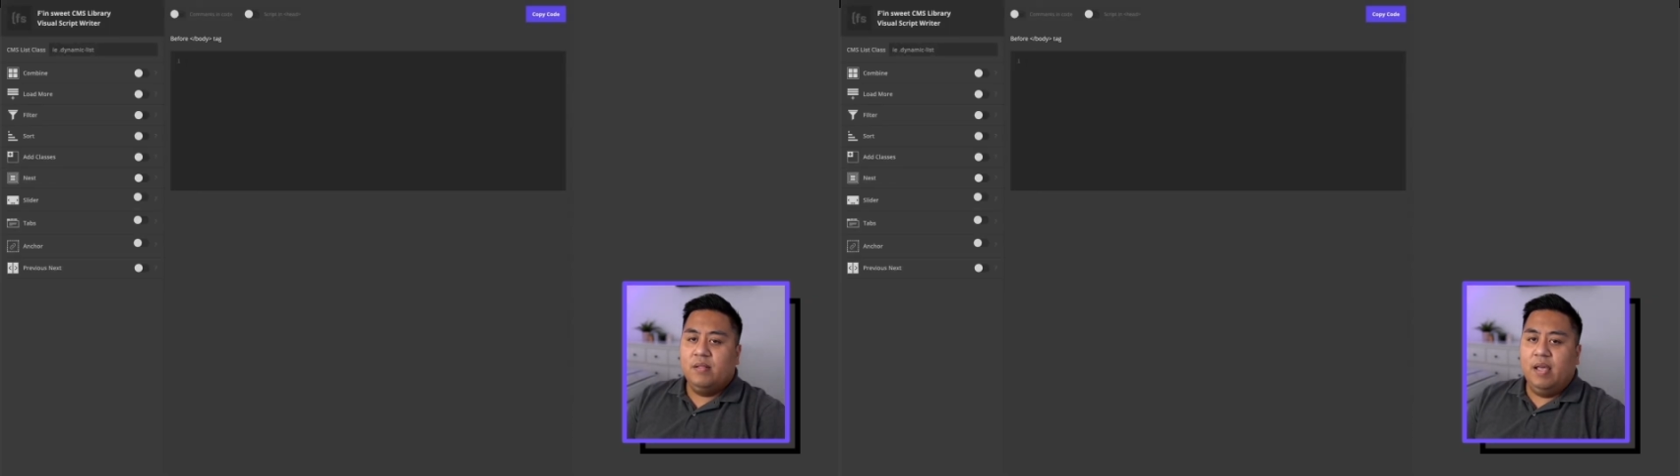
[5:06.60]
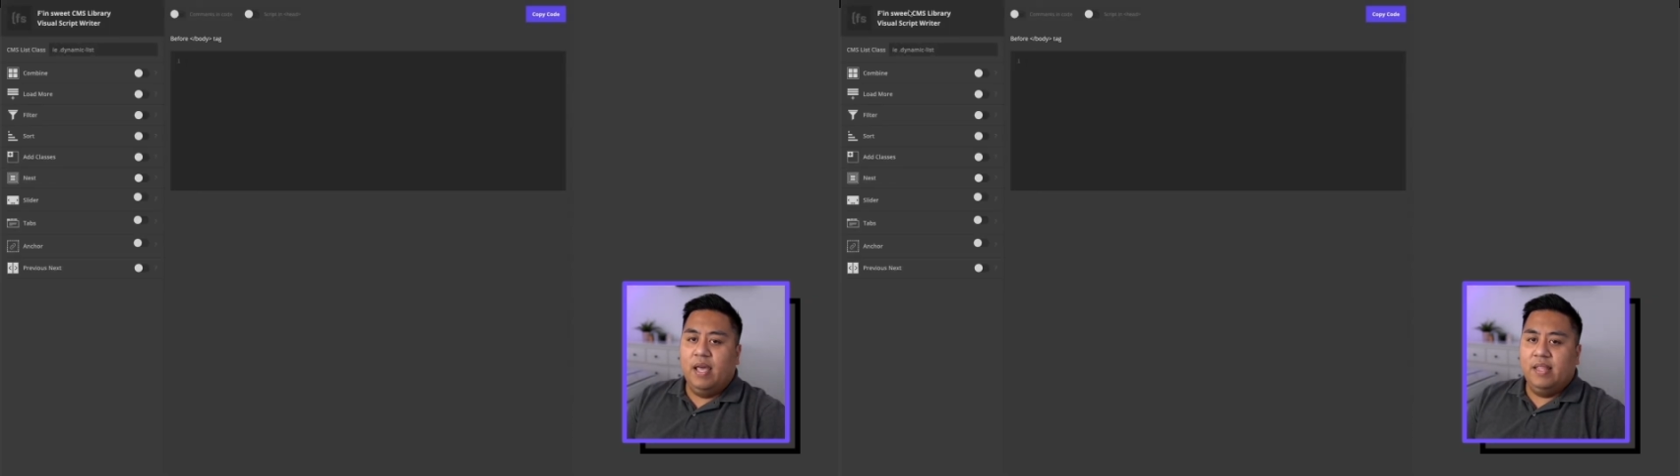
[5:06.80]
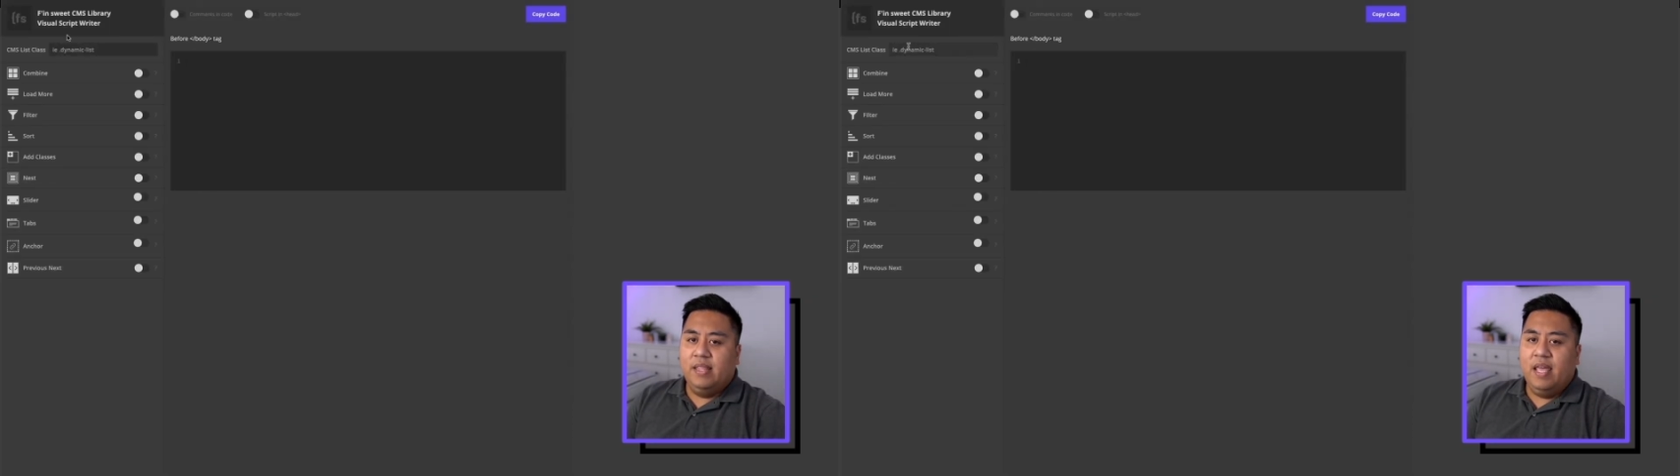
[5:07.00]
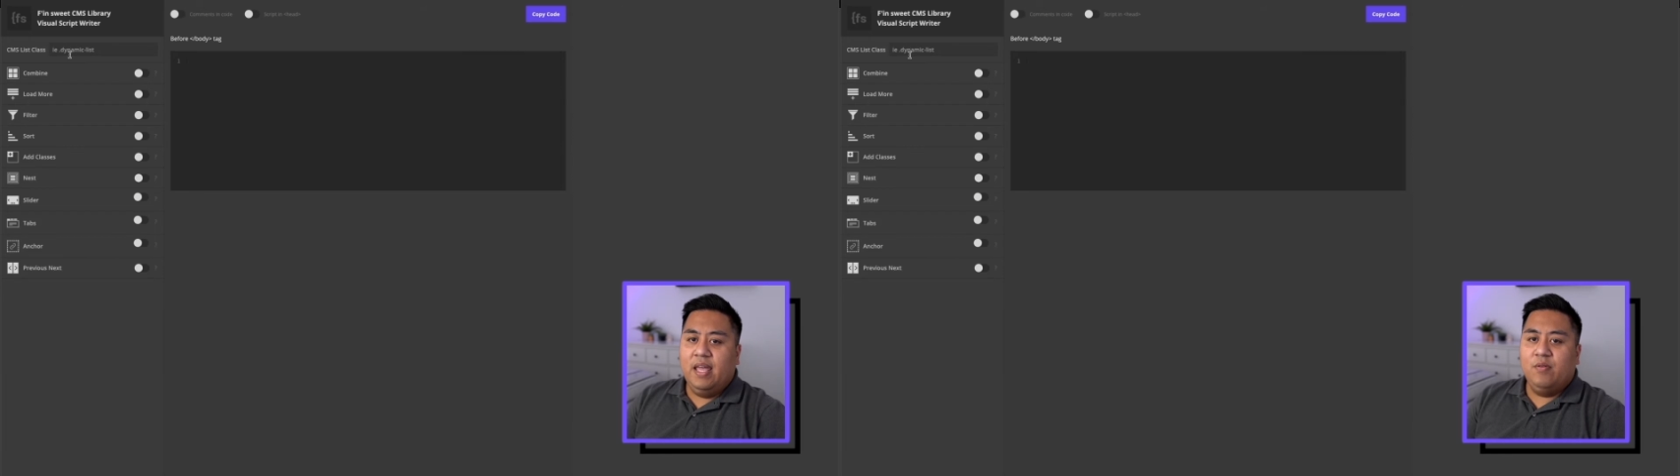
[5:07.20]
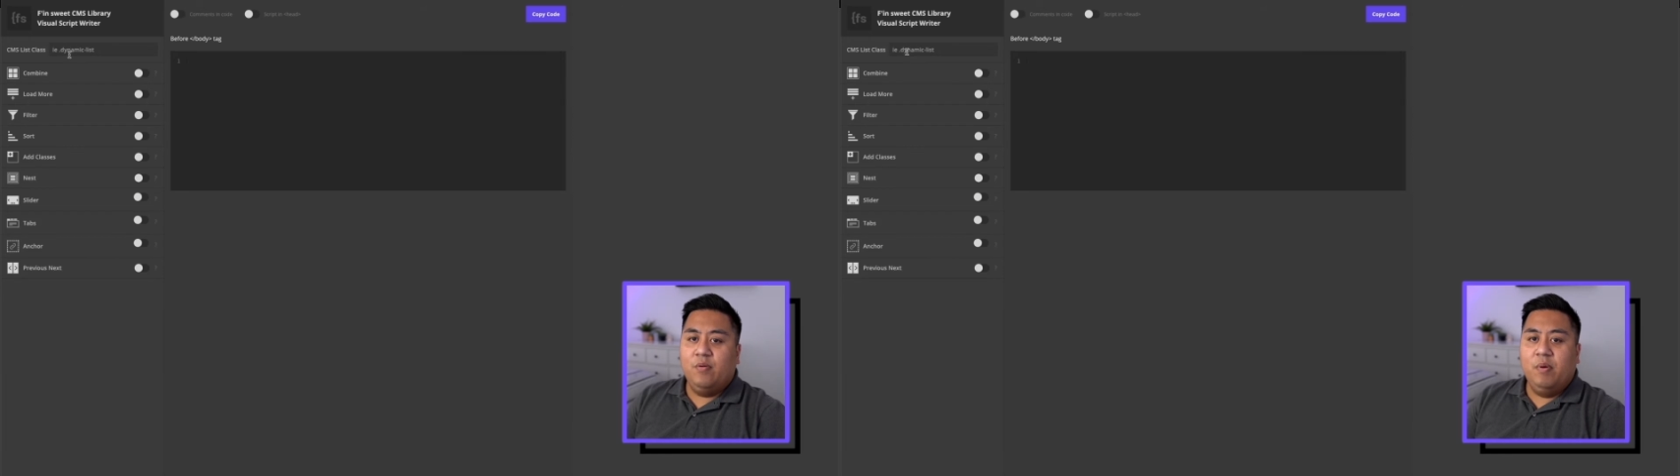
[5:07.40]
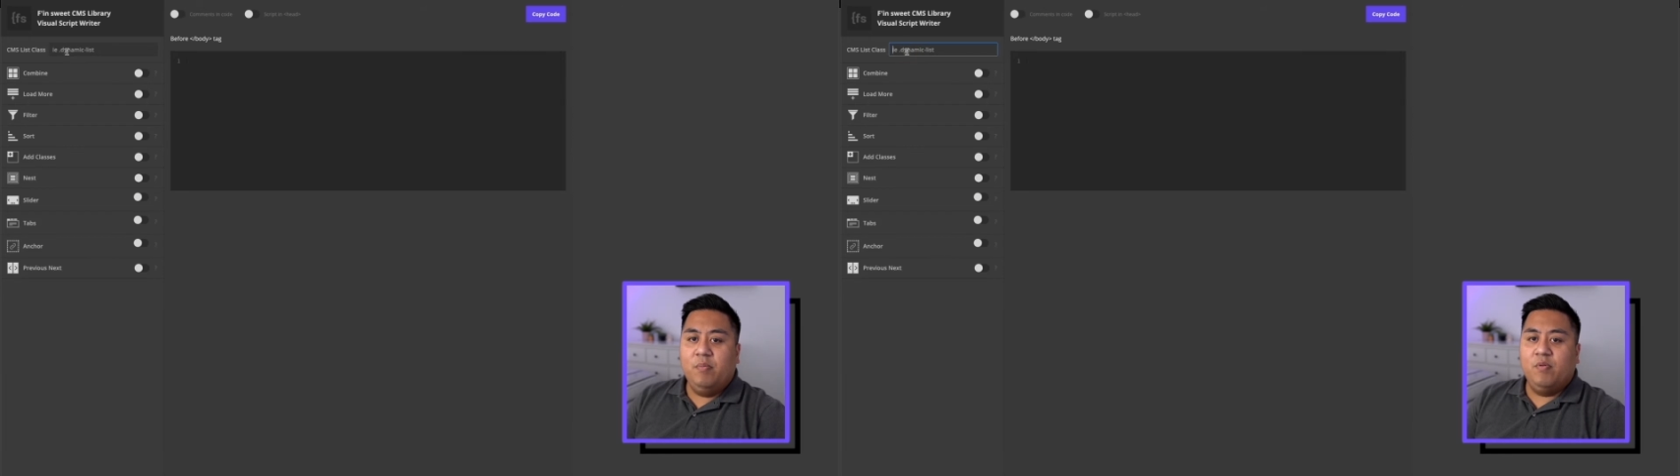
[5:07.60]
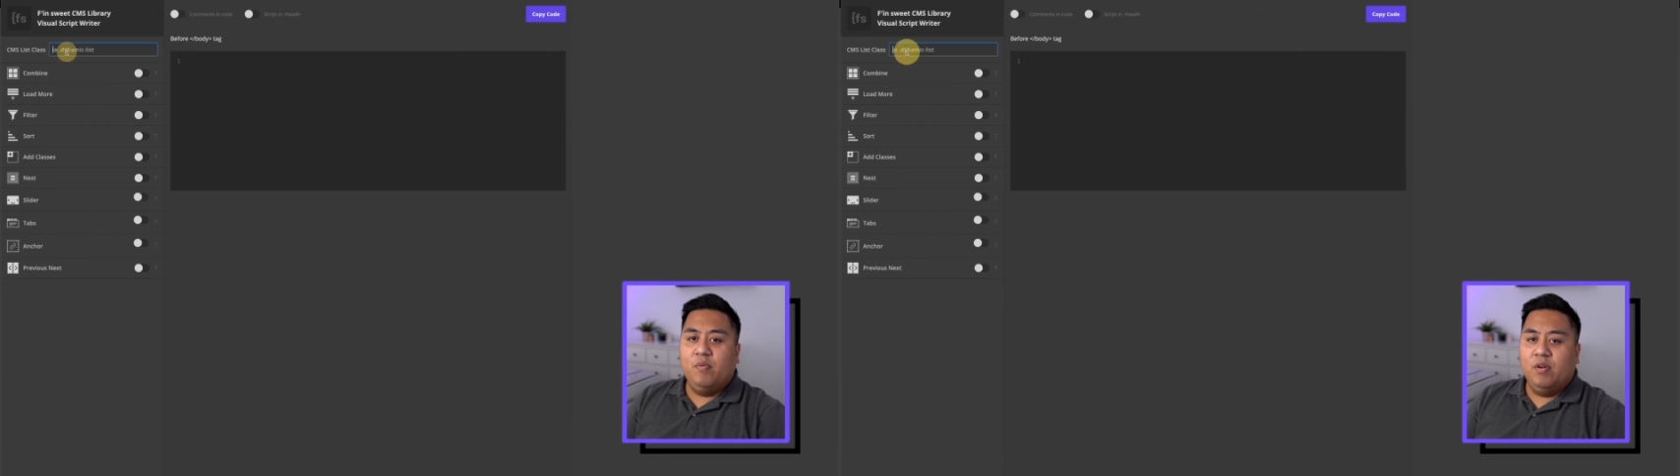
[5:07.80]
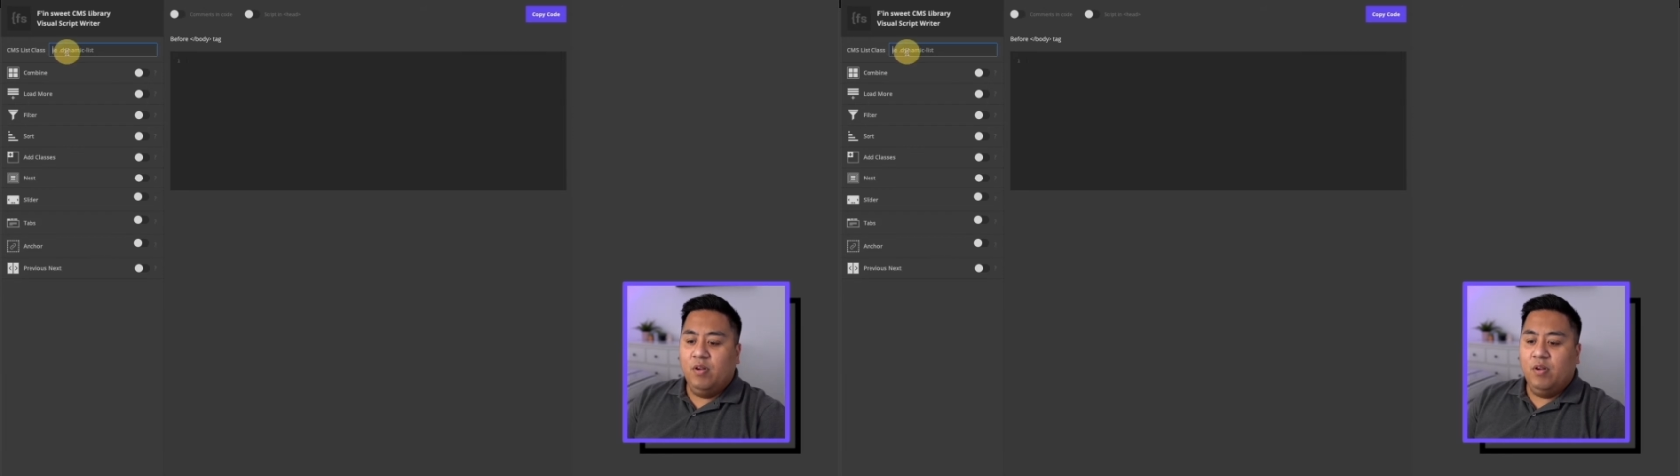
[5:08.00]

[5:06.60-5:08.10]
And then remember, we're going